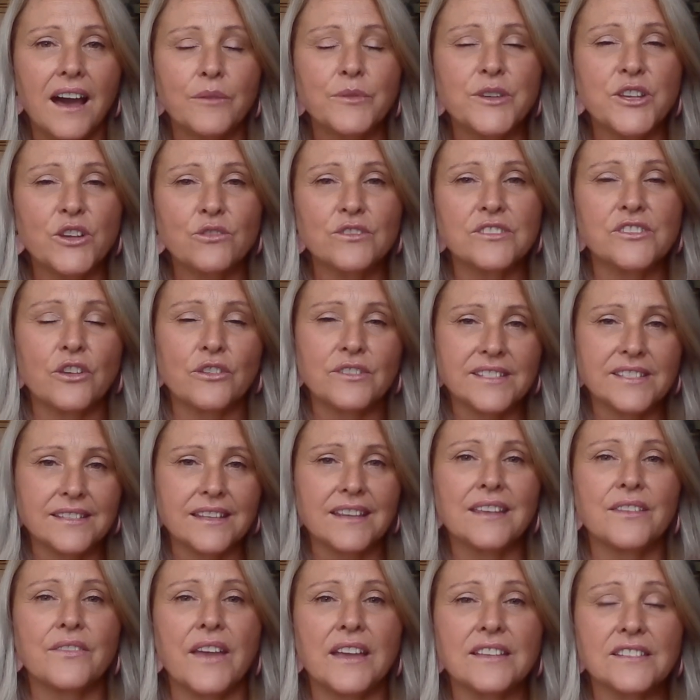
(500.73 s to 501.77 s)
We also
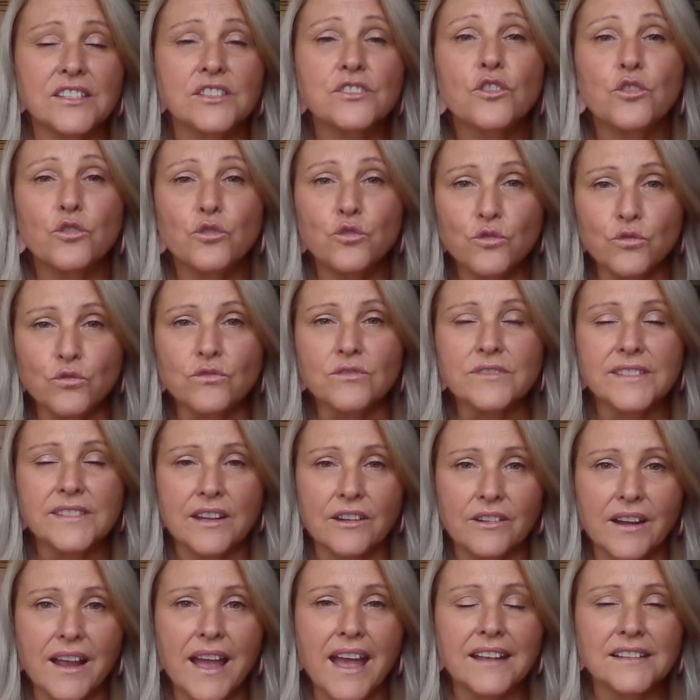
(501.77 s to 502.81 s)
see that schools,
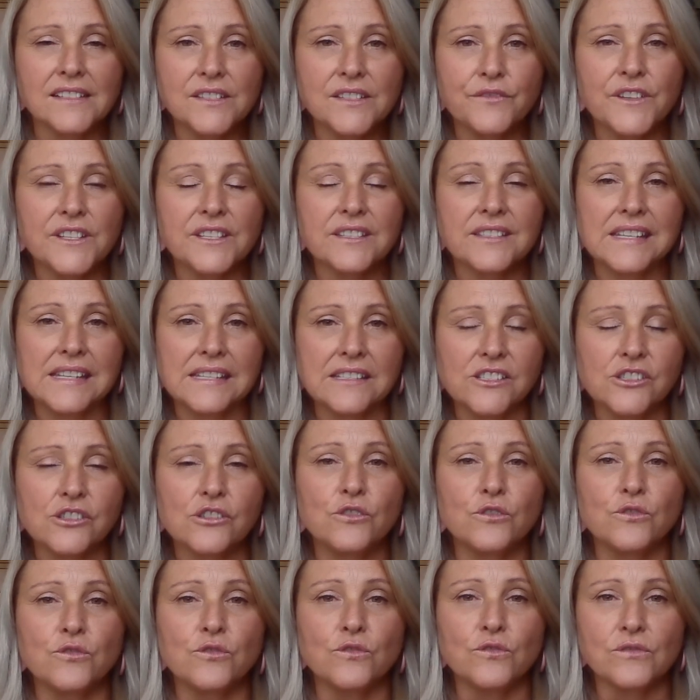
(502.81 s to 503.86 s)
there are activists in
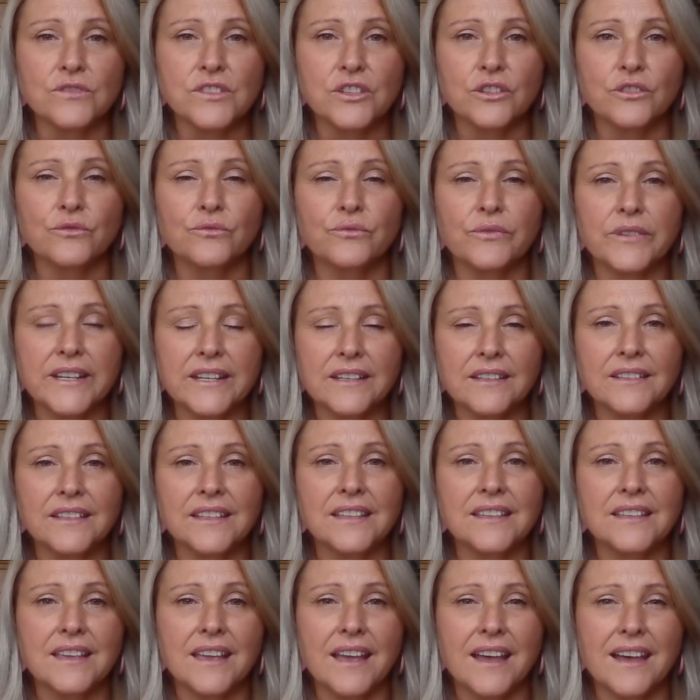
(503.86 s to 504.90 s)
schools who
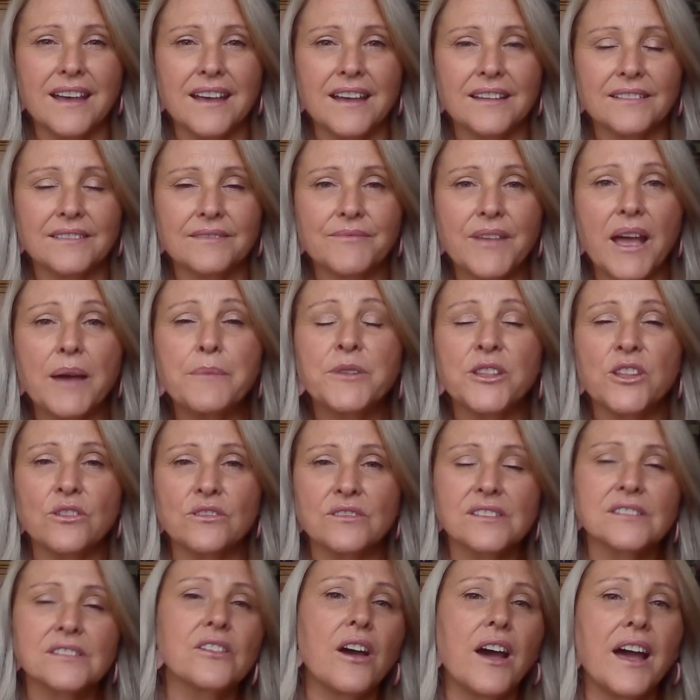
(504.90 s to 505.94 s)
really come
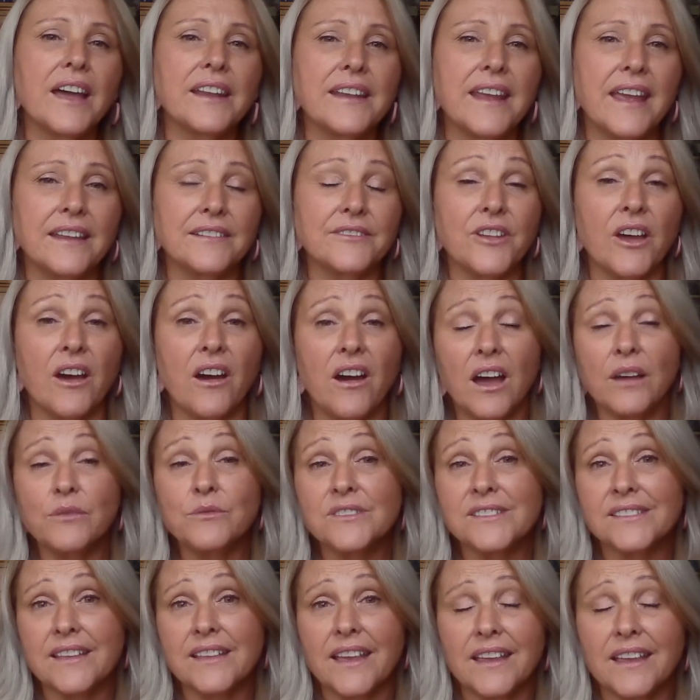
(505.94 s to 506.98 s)
alongside and I will
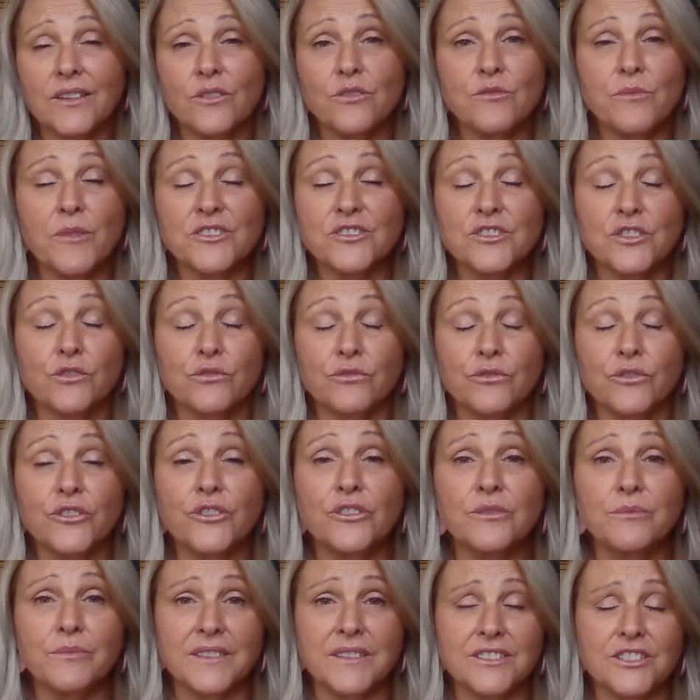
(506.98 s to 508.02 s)
say almost groom
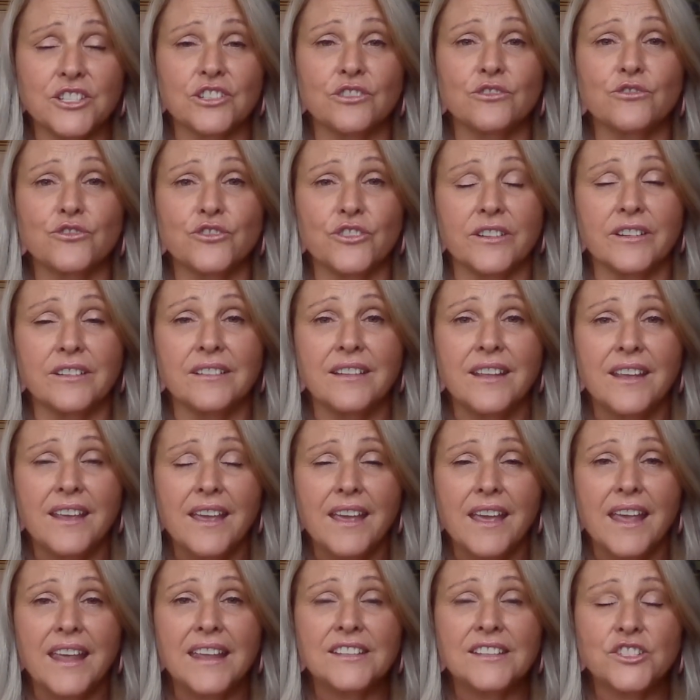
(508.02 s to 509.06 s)
the children
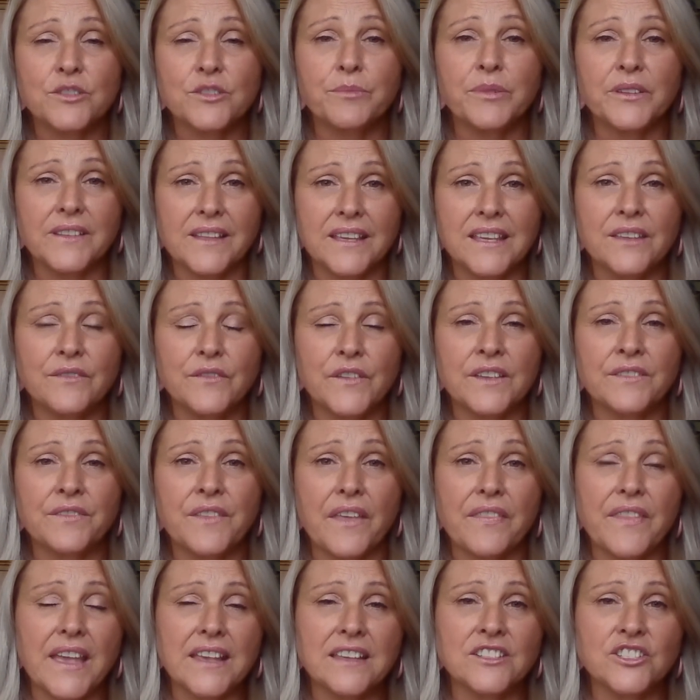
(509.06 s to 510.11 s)
into believing
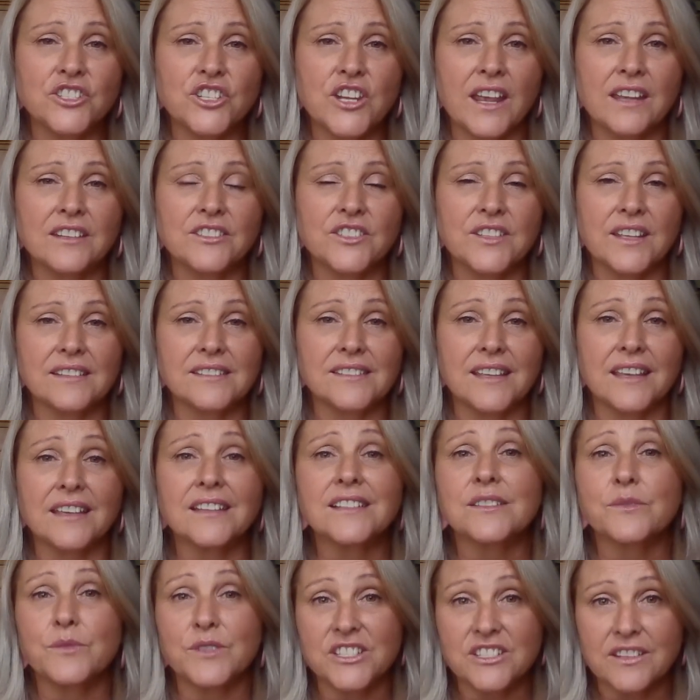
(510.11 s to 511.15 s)
that they can change their
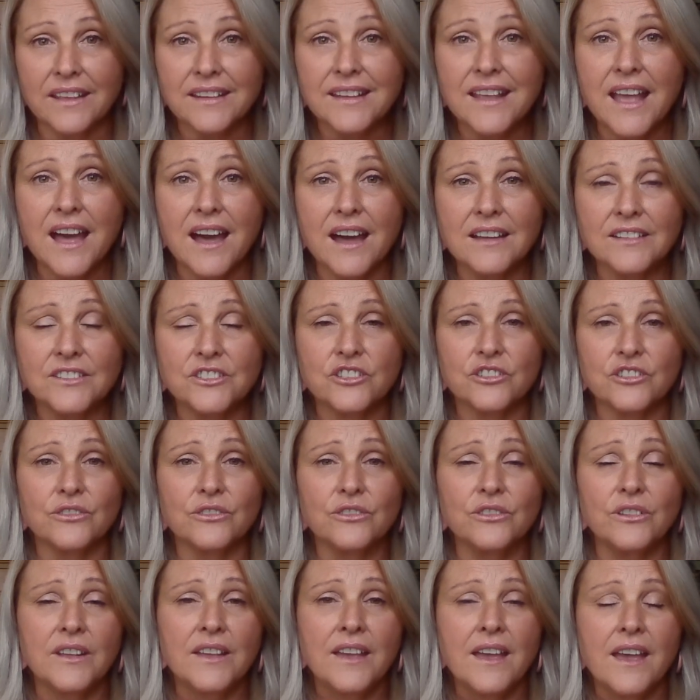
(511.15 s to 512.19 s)
sex, which they can't
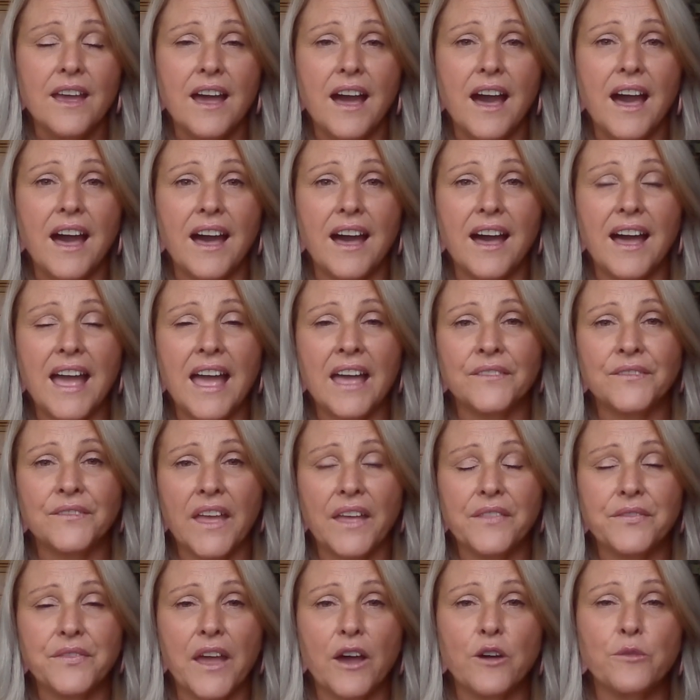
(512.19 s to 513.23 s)
do, and
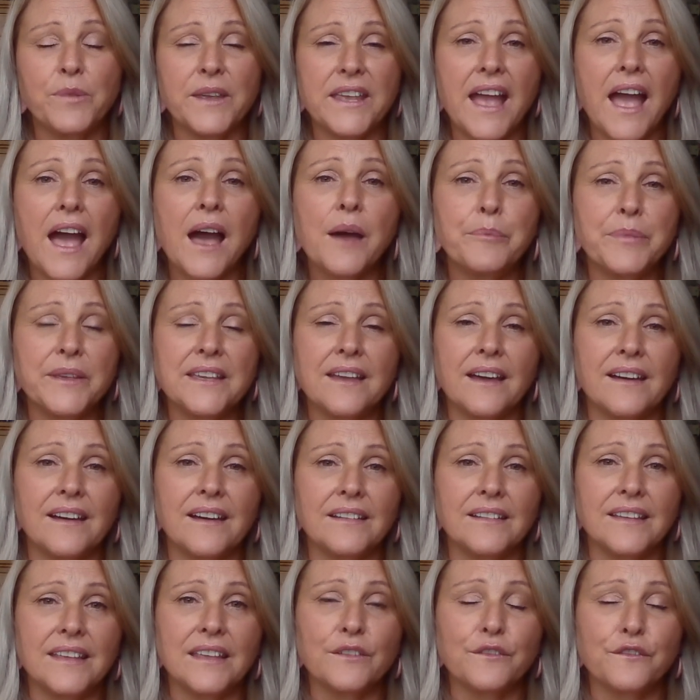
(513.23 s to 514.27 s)
that they'll be
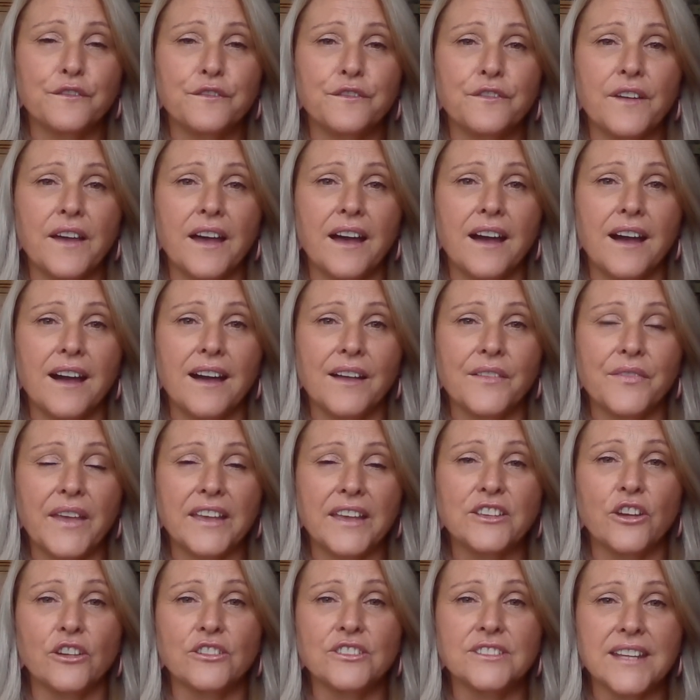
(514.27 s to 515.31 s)
happier if they
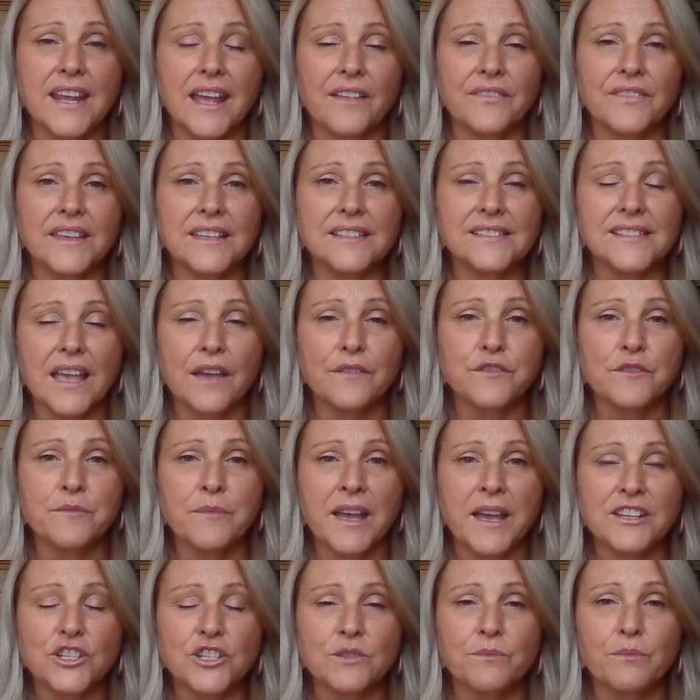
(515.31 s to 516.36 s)
go down these
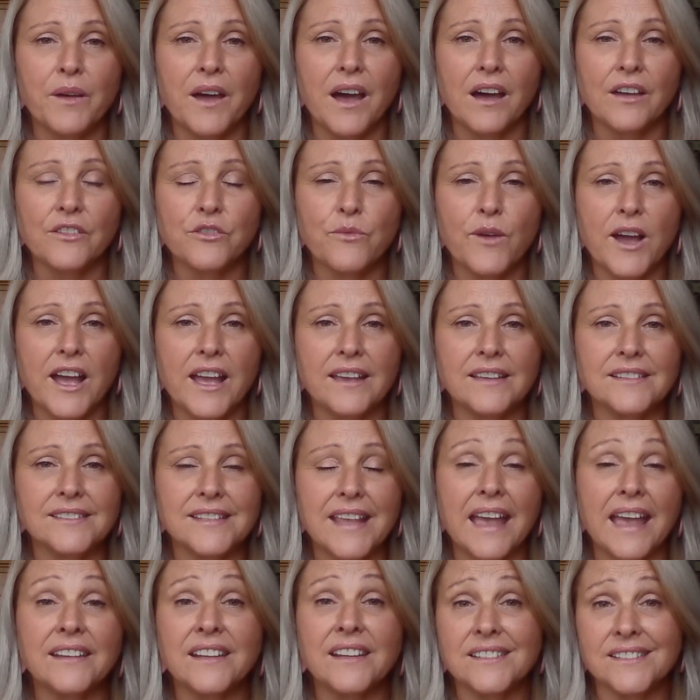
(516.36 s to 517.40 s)
affirmation pathways
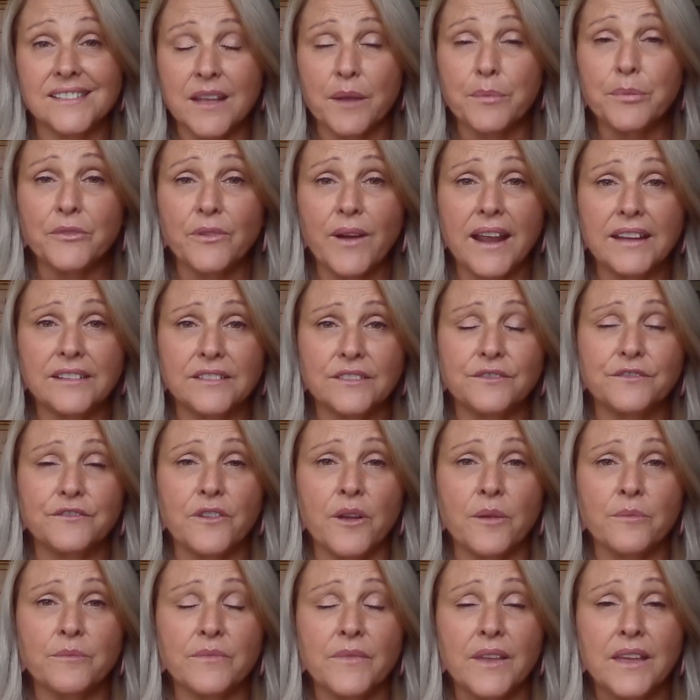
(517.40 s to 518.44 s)
and are separated
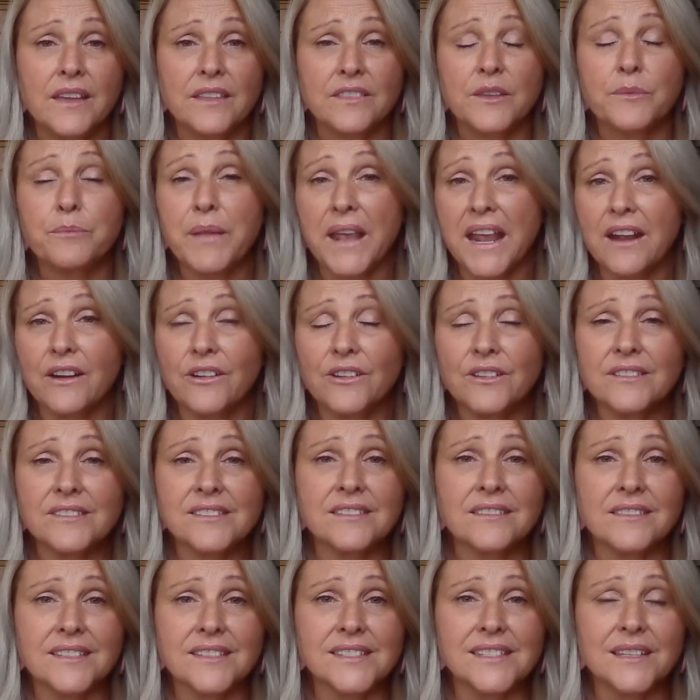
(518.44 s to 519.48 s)
from the parents
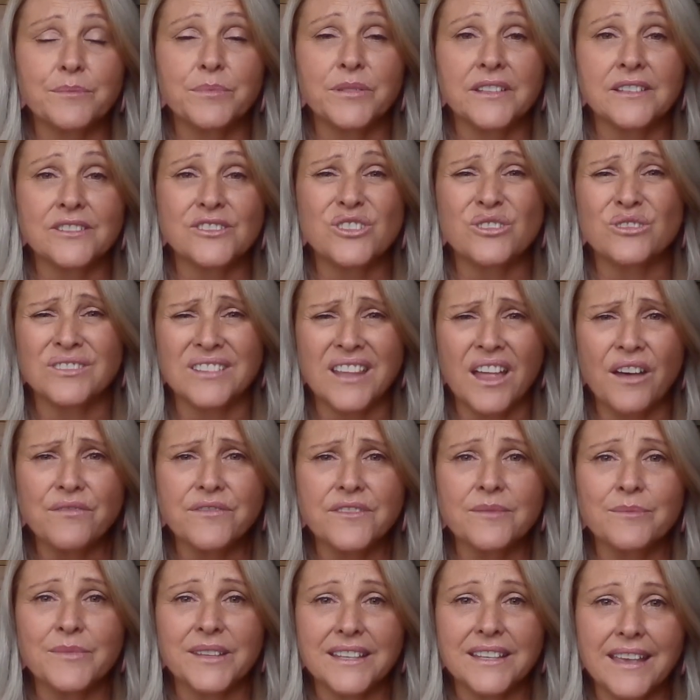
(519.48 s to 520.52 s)
and the siblings who love
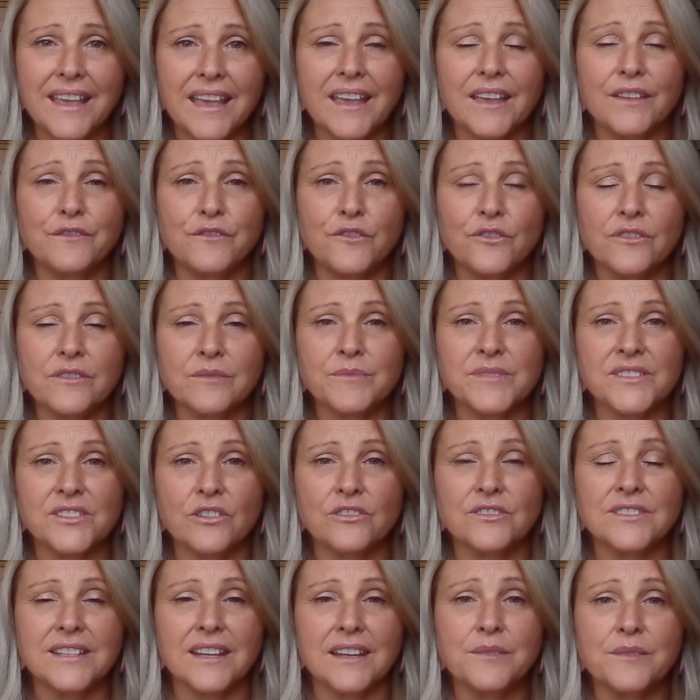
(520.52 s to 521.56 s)
them and care for them
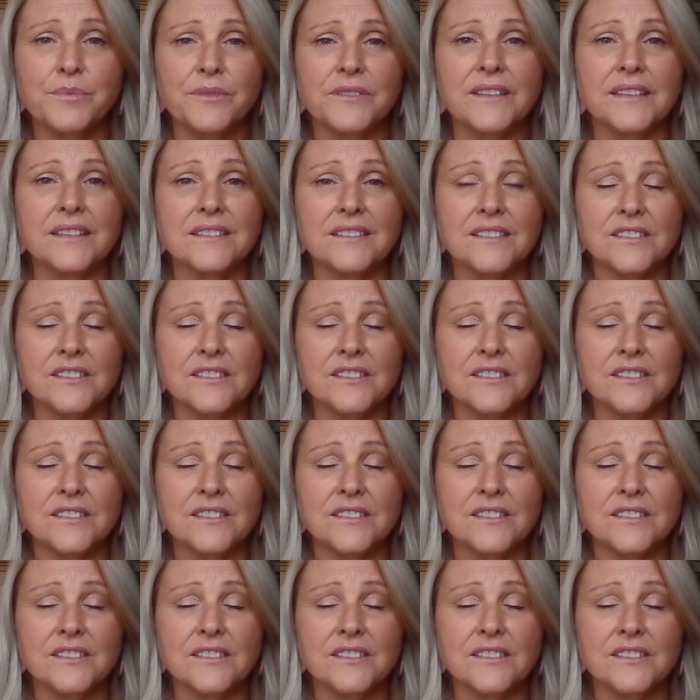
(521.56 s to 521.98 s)
so deeply.